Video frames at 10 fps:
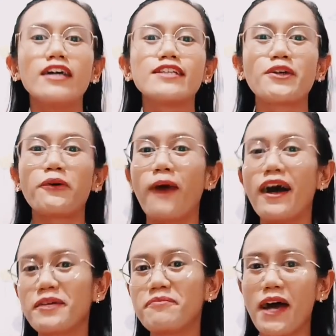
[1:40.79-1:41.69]
So
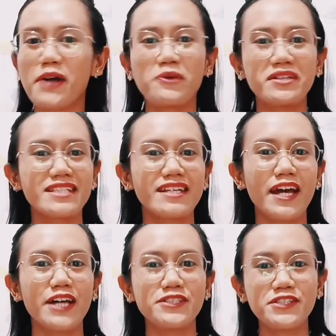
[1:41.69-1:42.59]
welcome back once
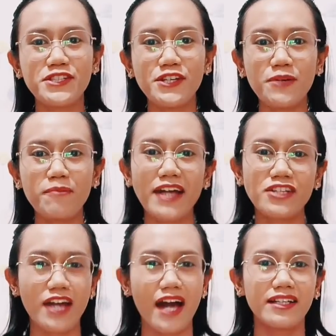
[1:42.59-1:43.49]
again to my
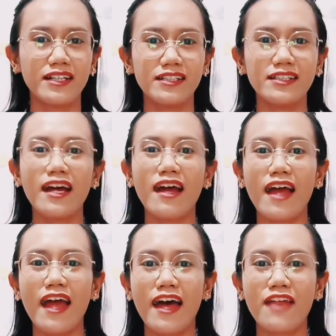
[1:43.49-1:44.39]
channel,
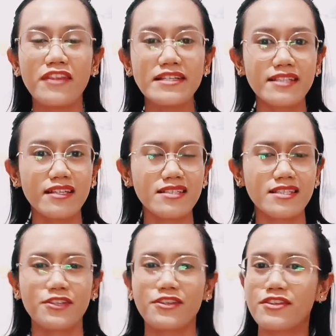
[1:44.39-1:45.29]
and this is
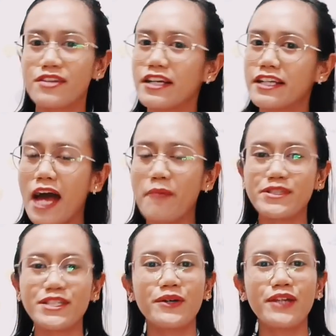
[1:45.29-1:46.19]
the third
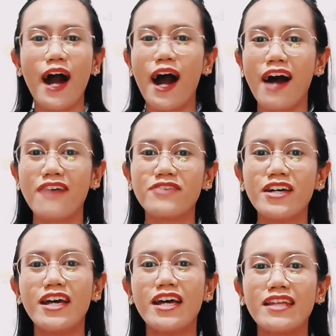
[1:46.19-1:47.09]
episode of
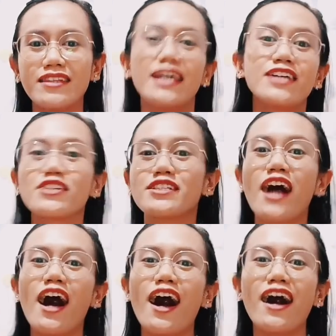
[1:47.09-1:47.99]
Ninja
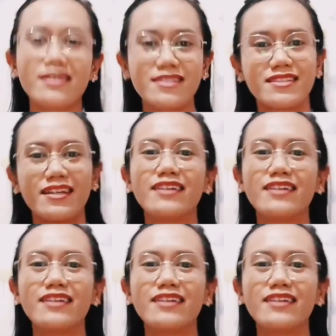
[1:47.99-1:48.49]
Talks.